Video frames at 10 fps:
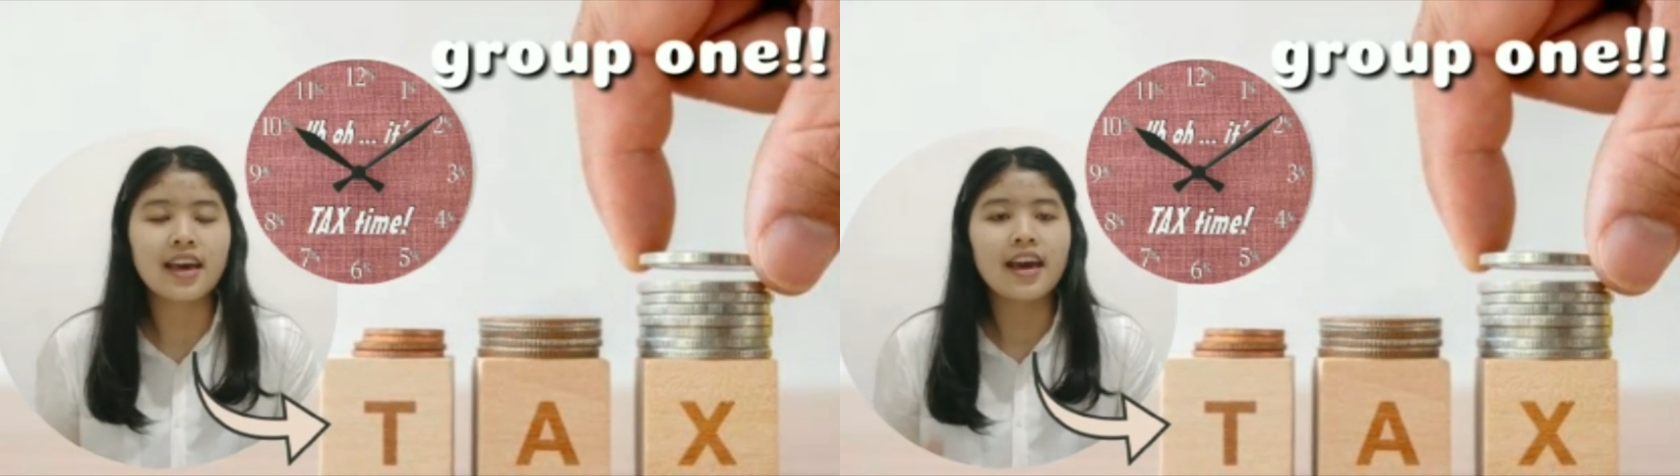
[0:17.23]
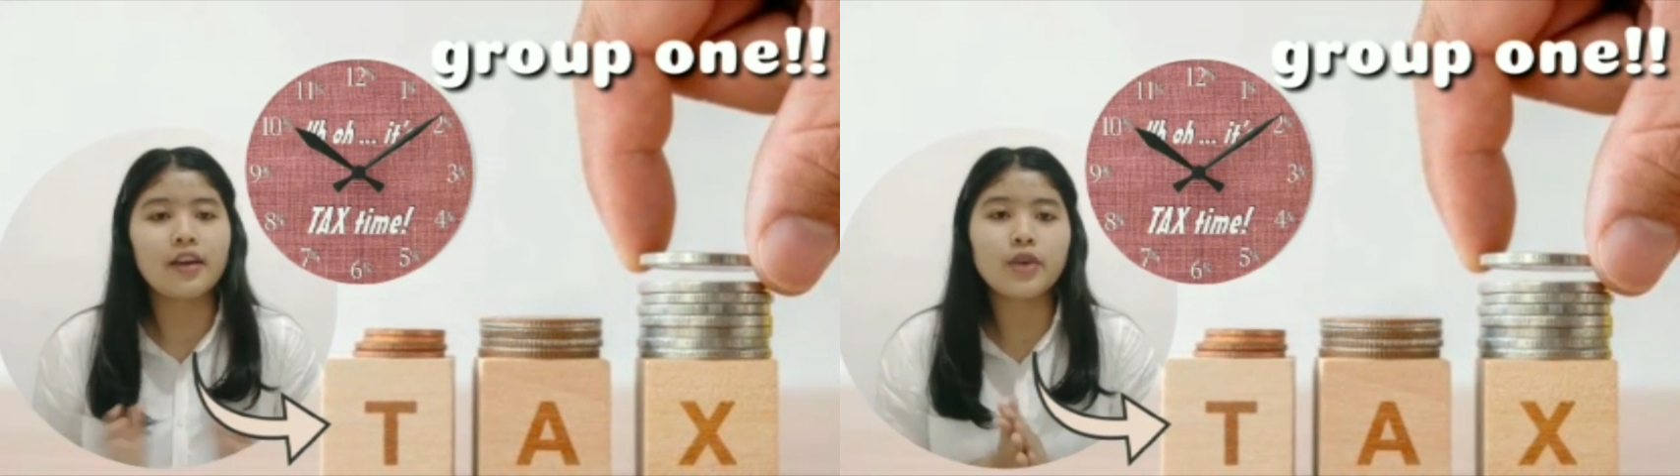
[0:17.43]

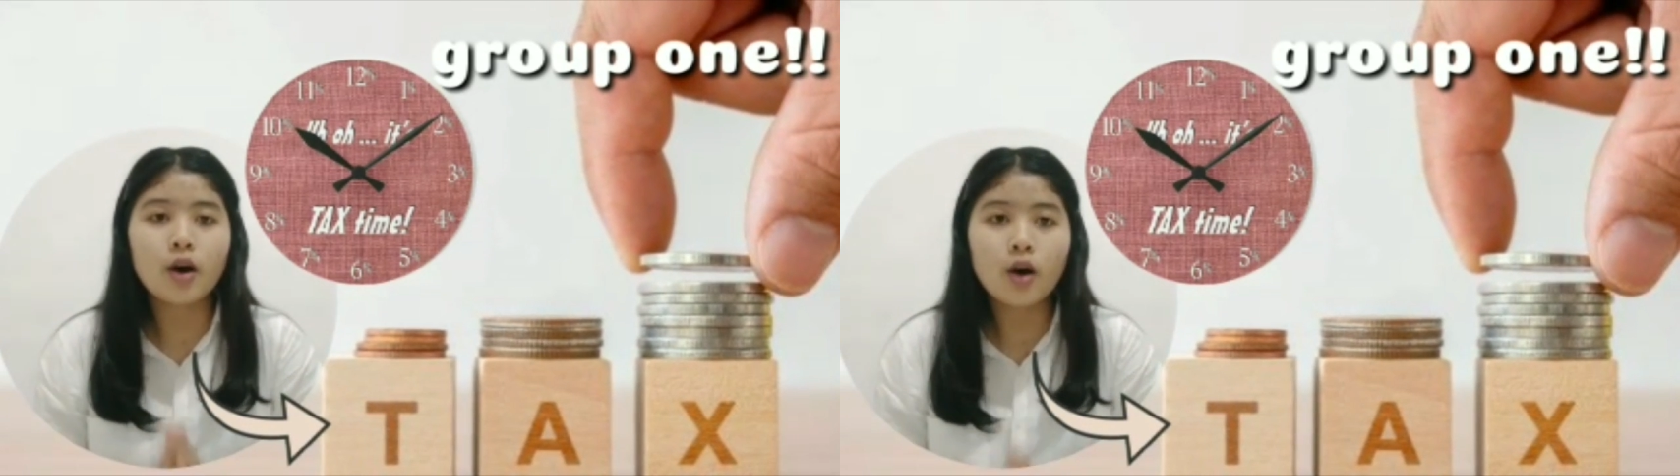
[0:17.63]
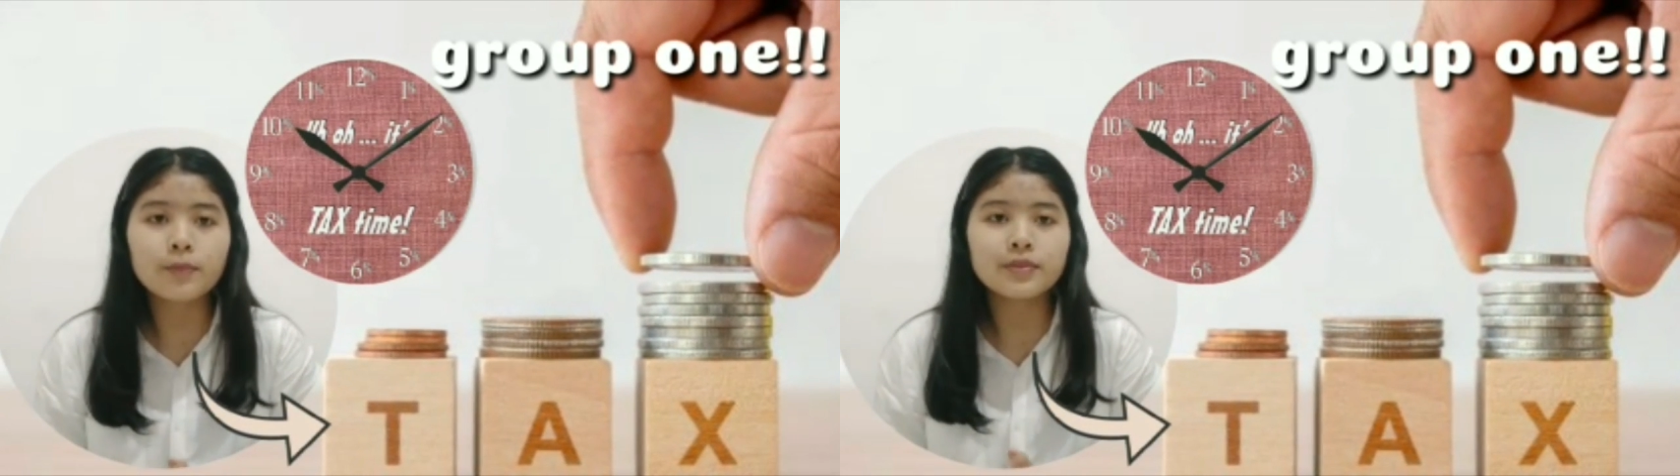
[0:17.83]
and we
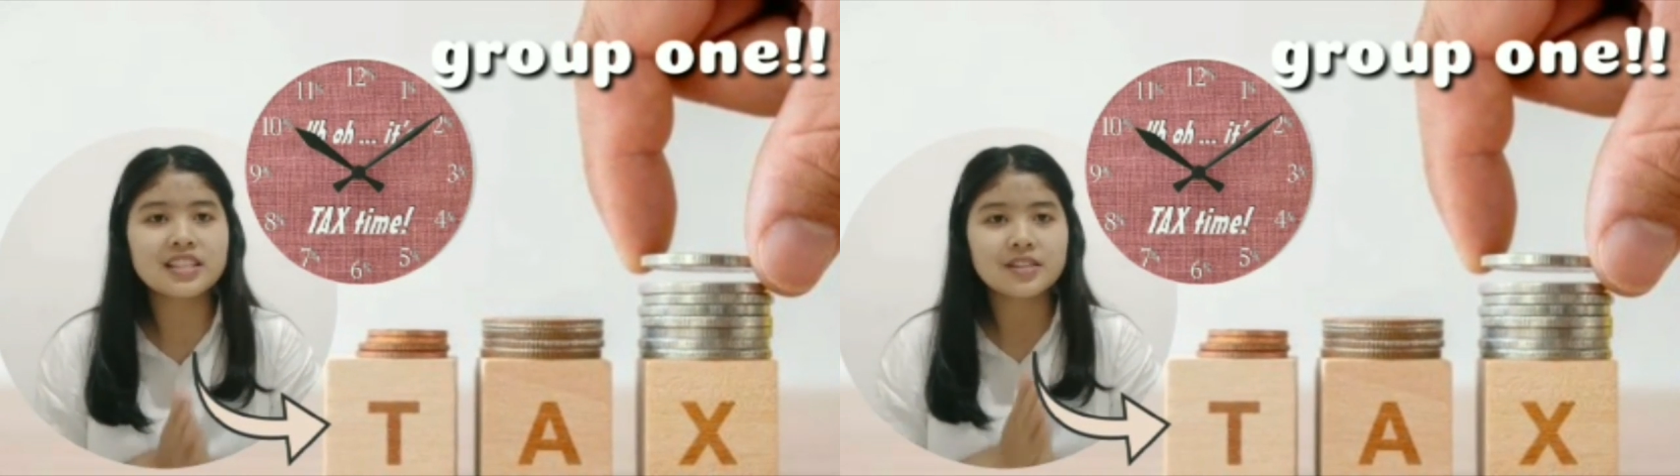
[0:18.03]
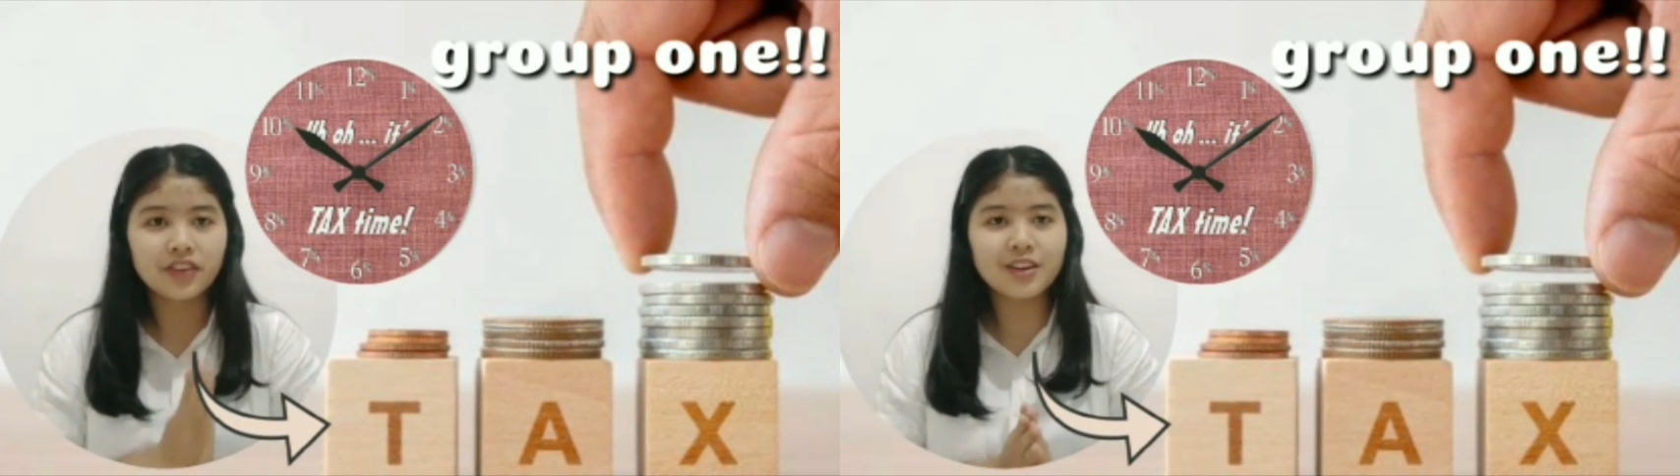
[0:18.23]
hope
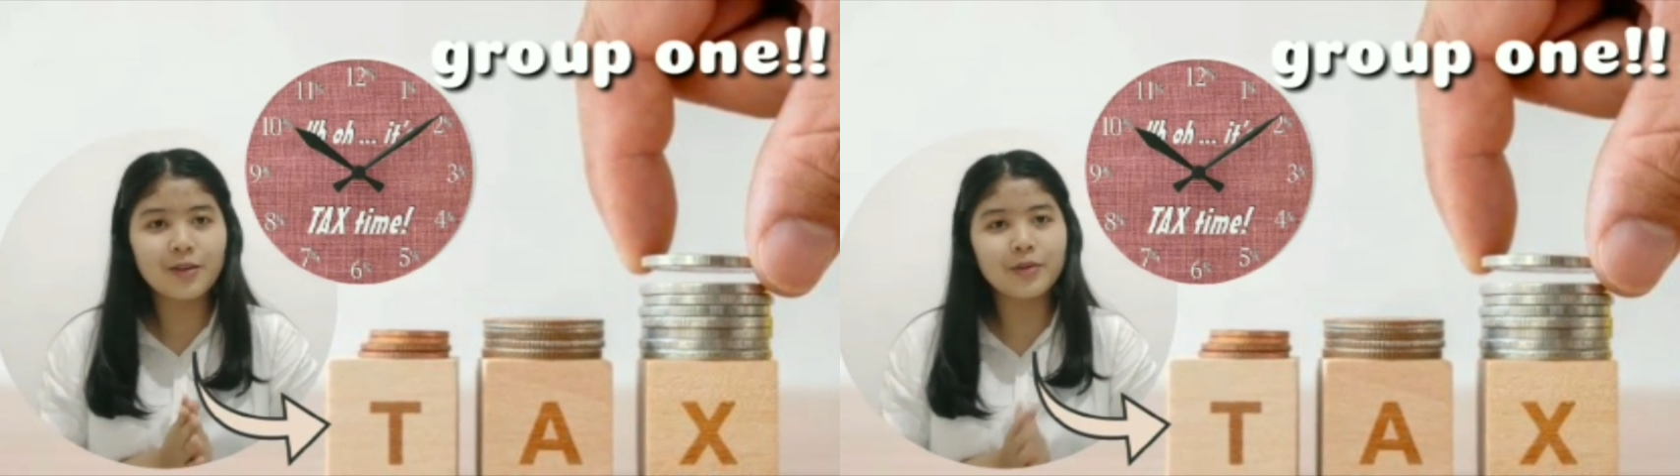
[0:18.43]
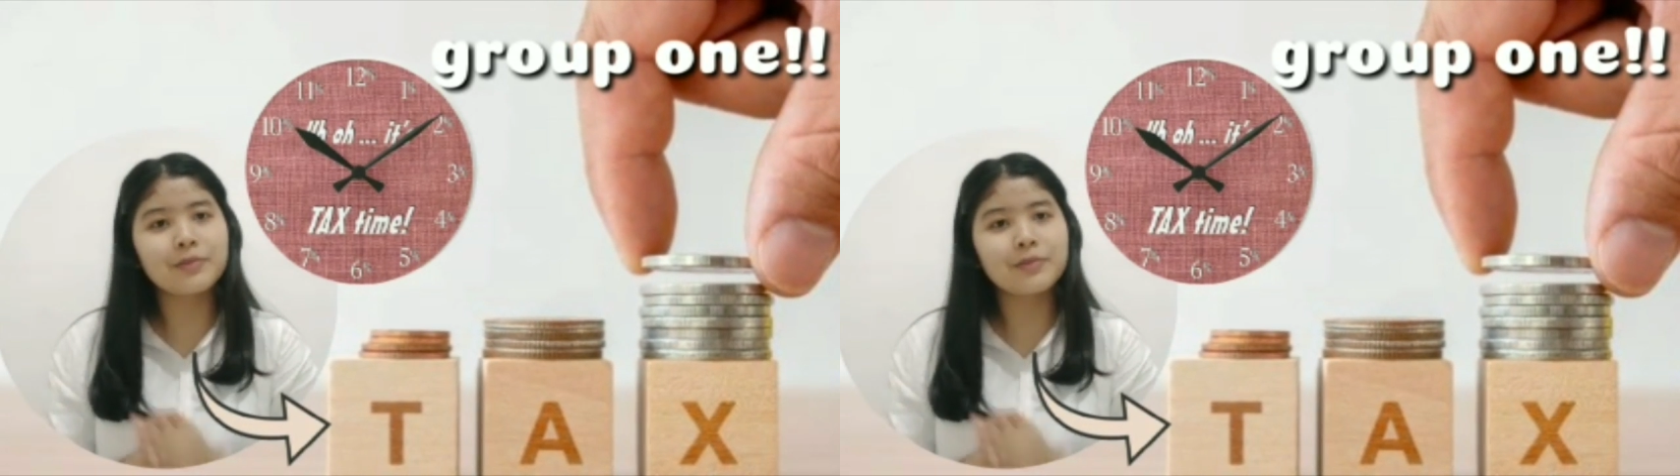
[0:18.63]
this video will